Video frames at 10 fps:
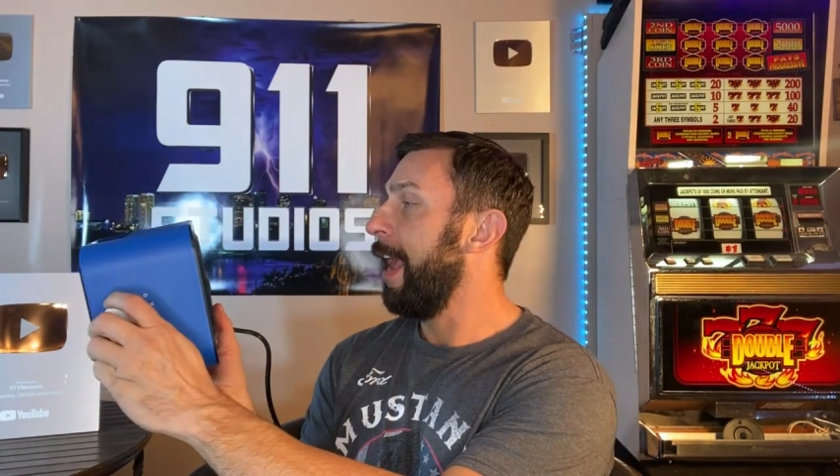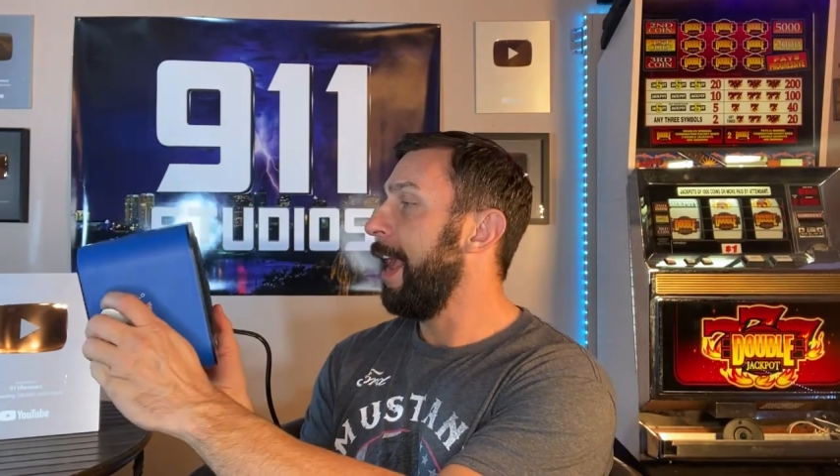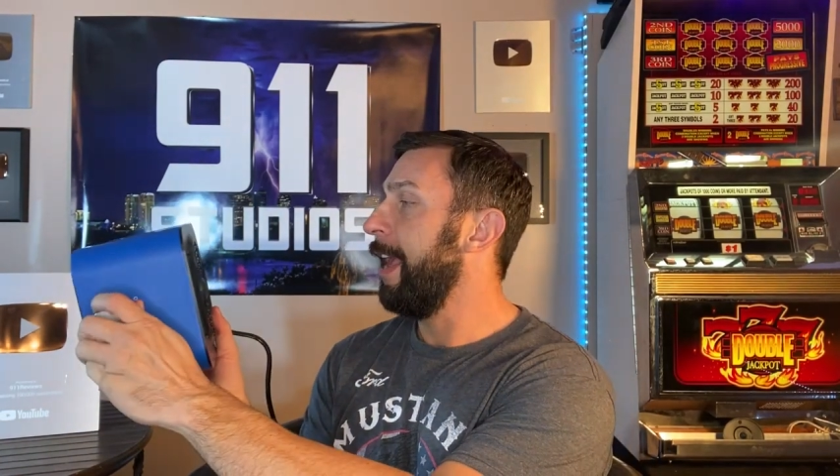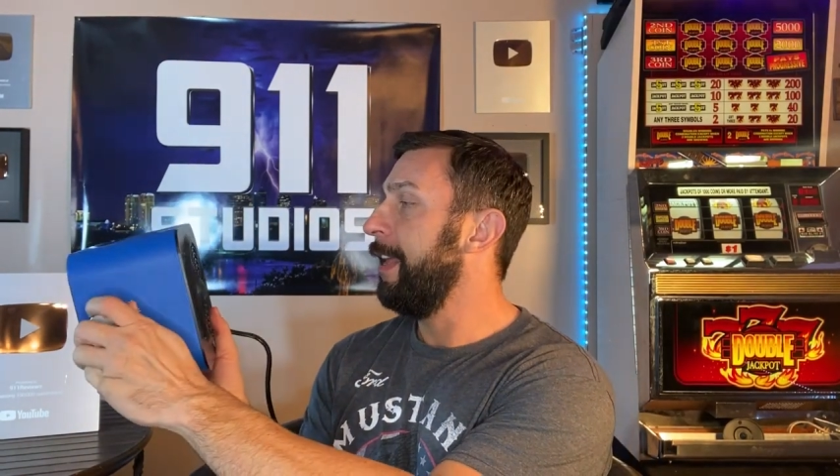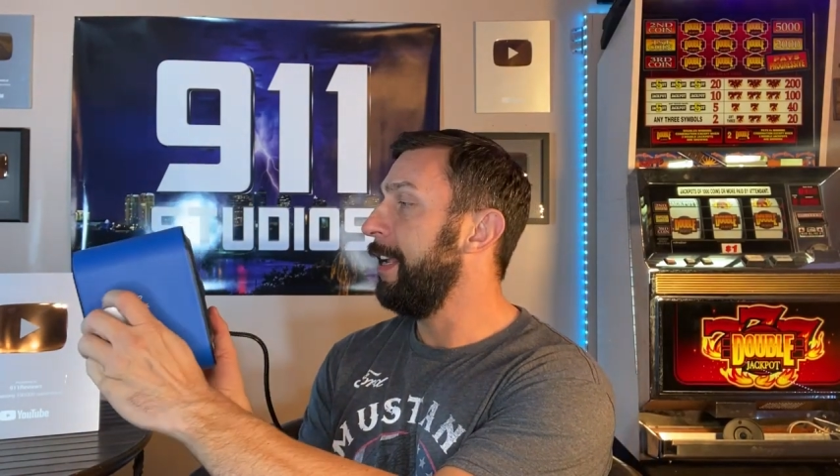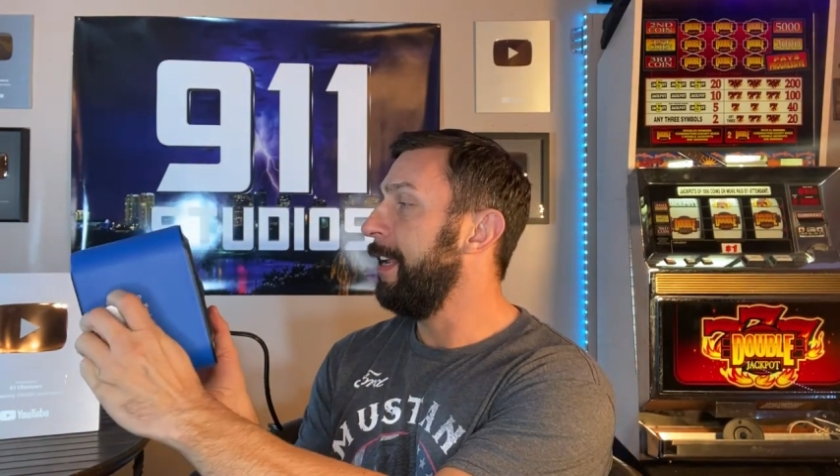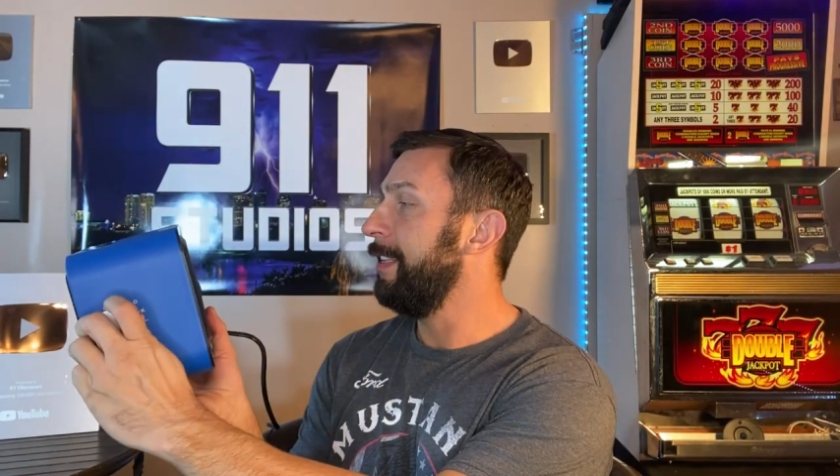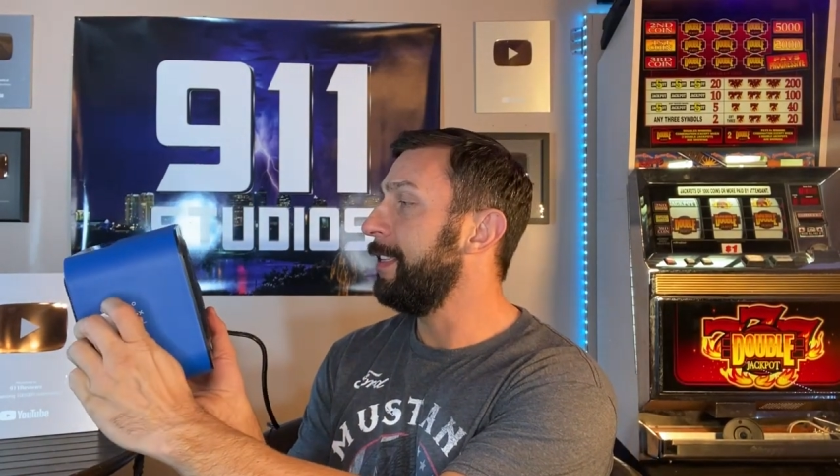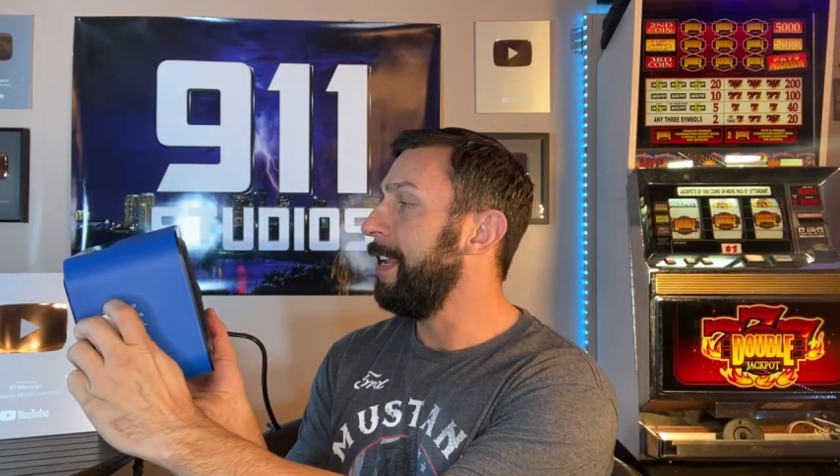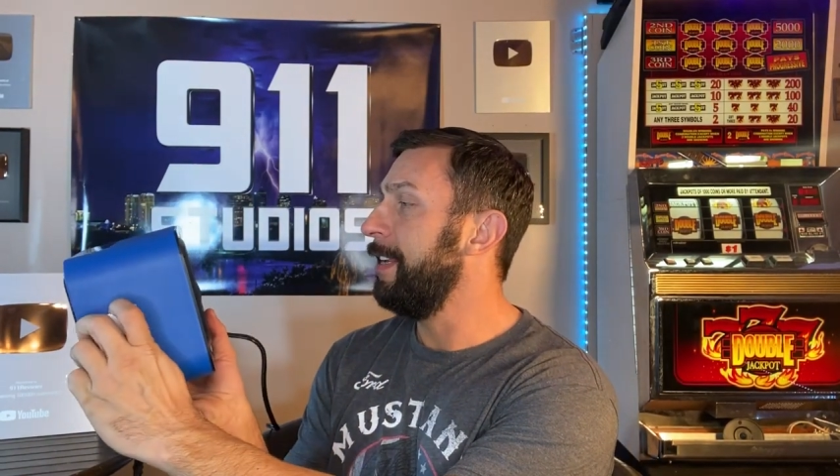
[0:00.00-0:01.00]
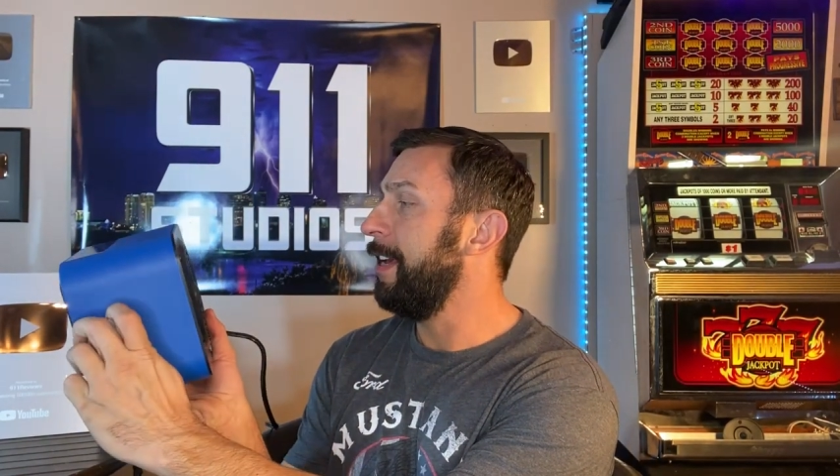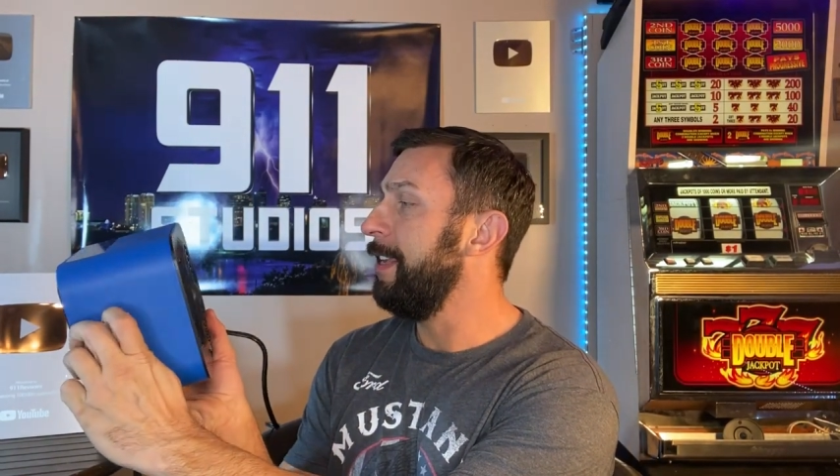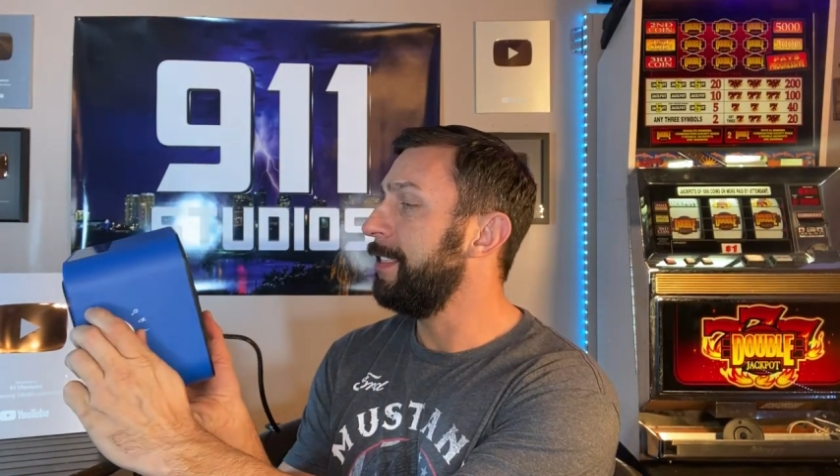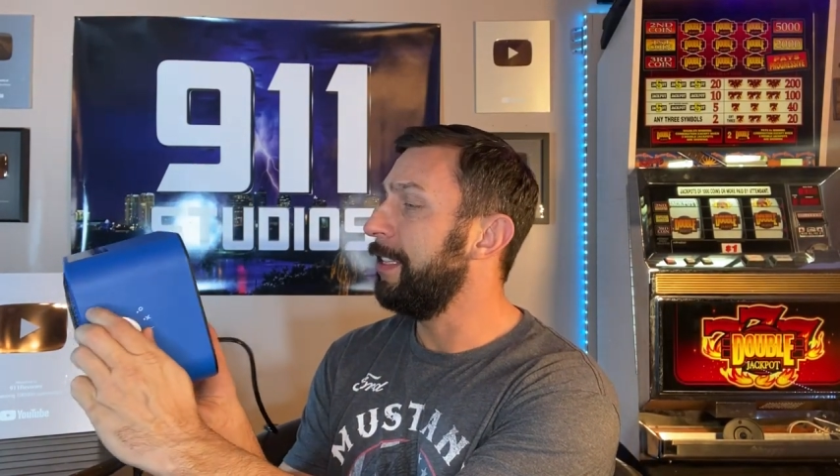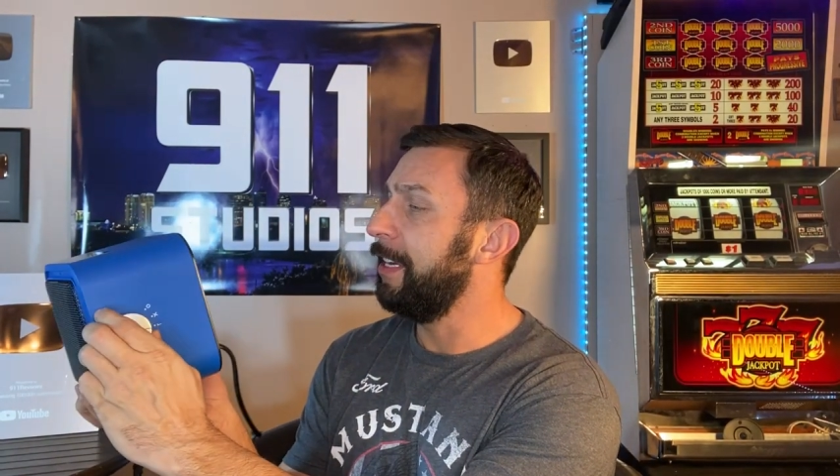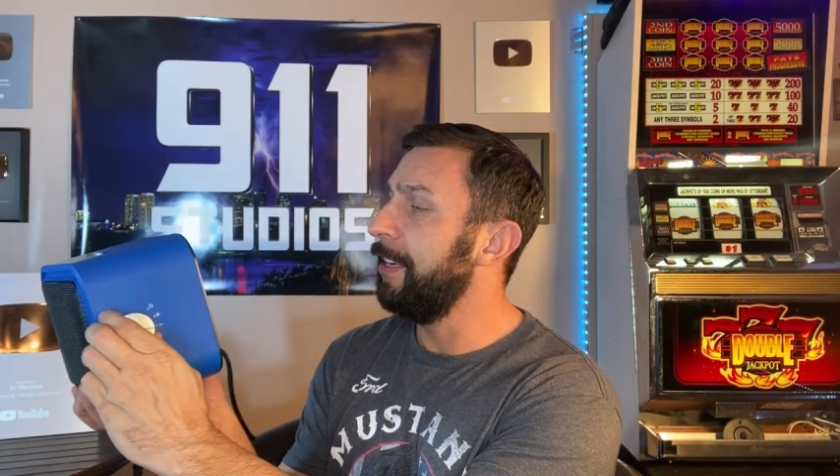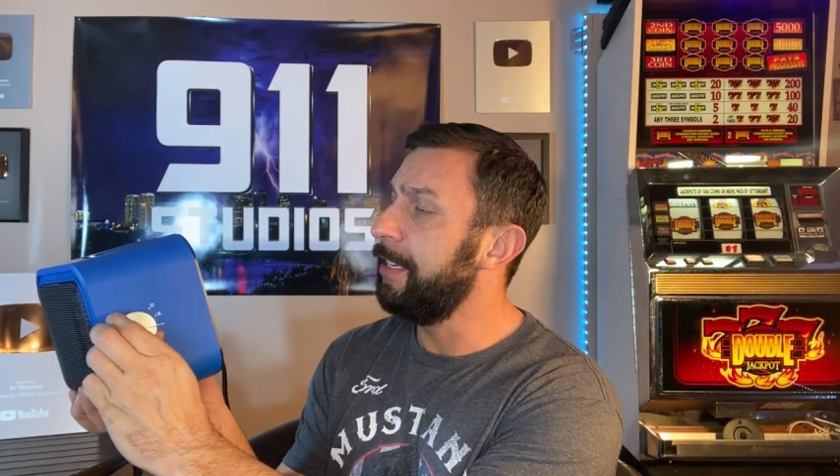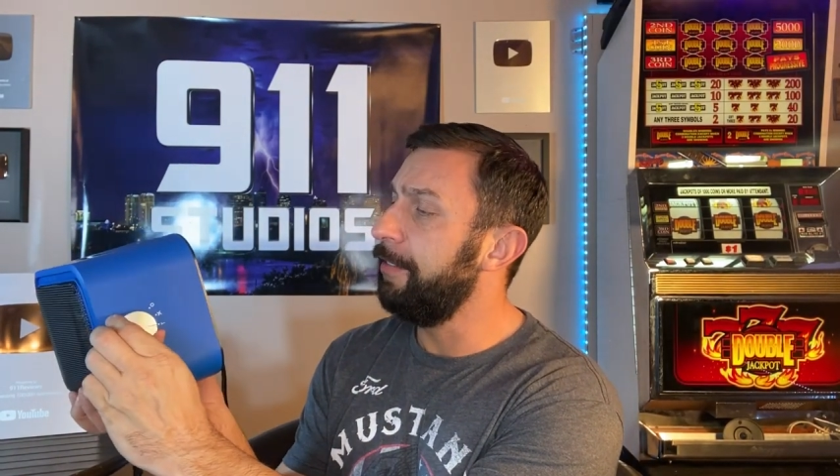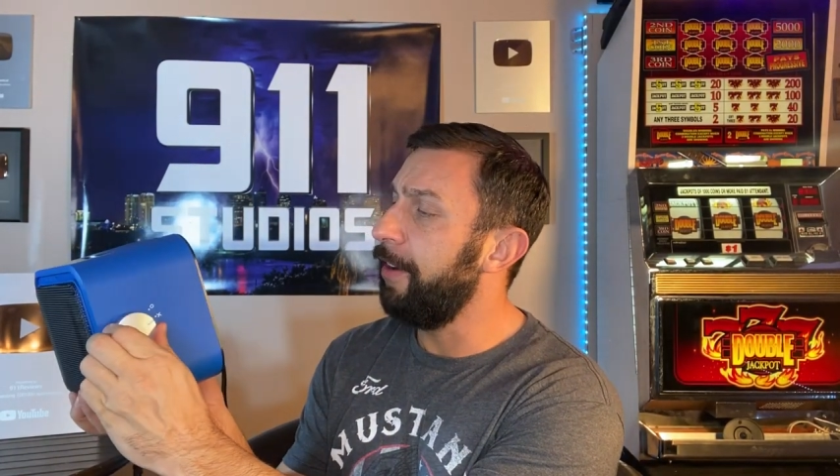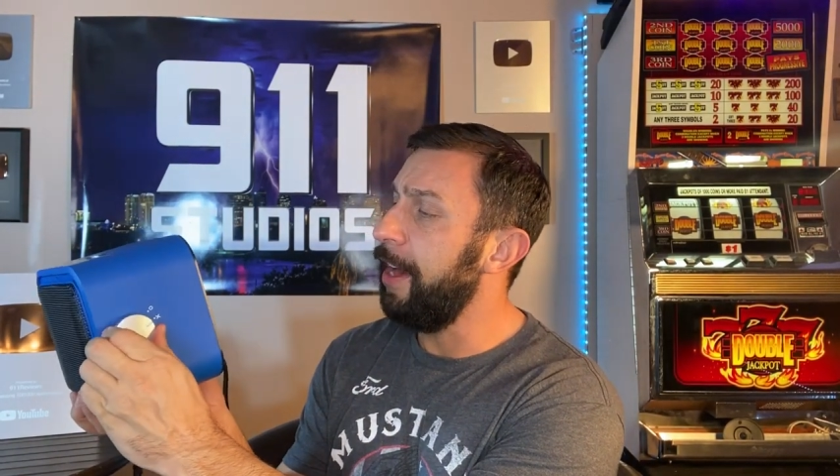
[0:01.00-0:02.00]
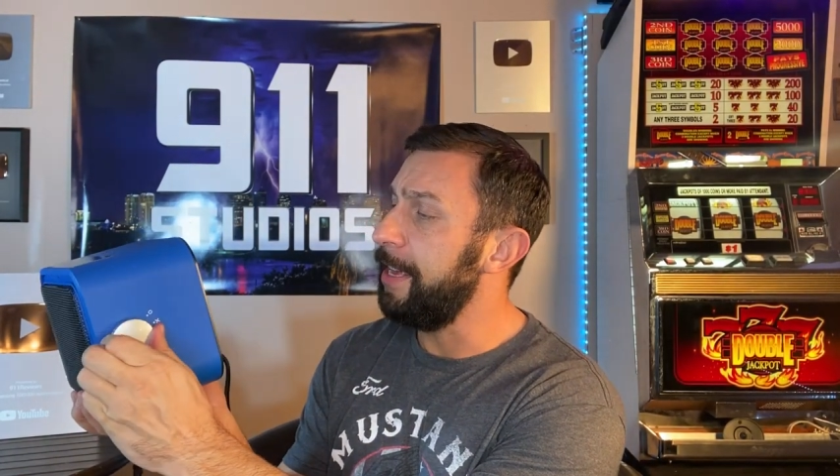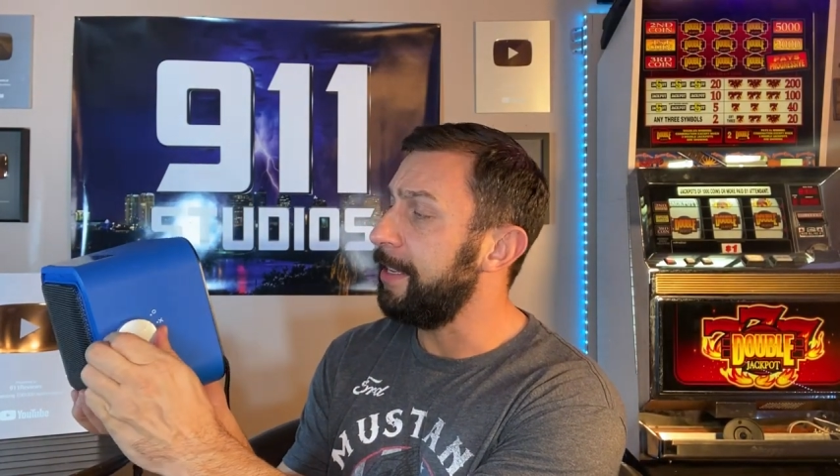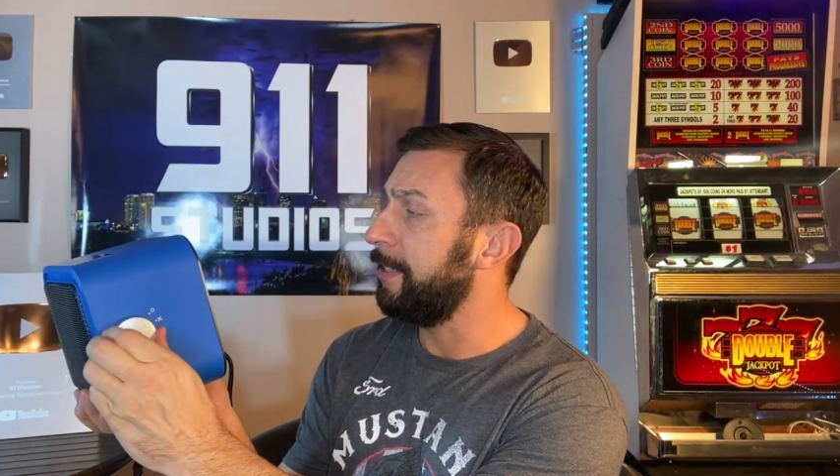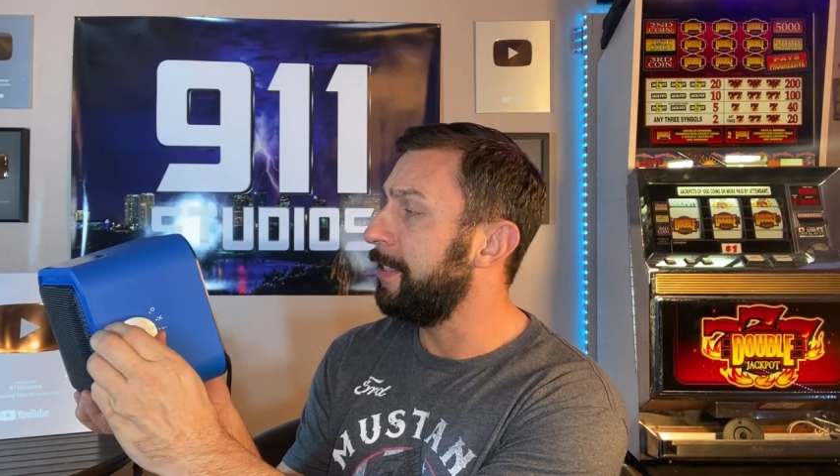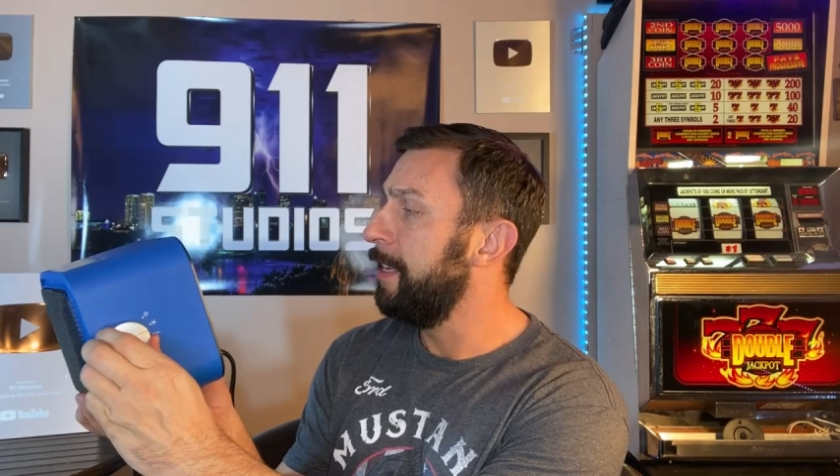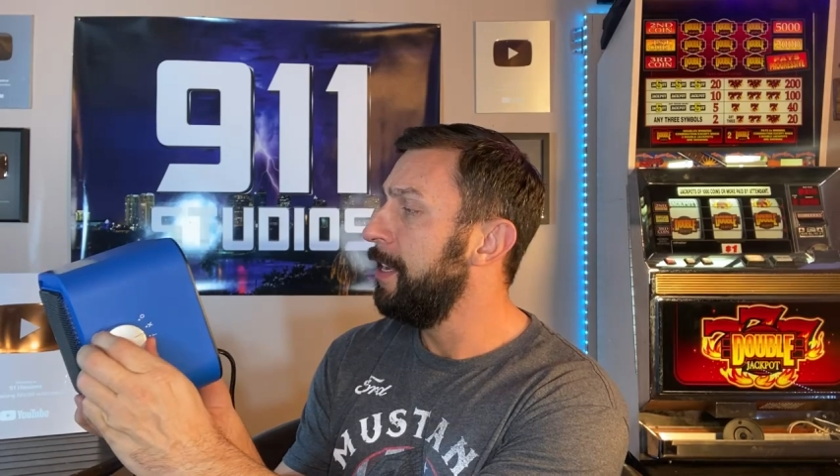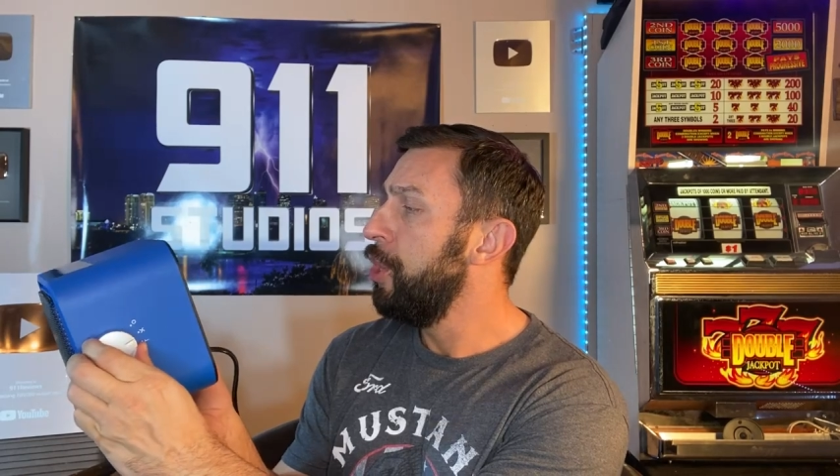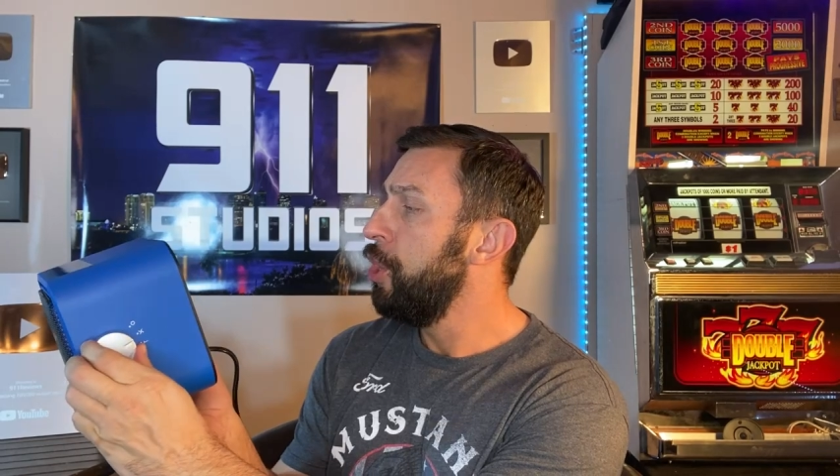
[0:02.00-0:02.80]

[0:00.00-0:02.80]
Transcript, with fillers: and it is a nice little device.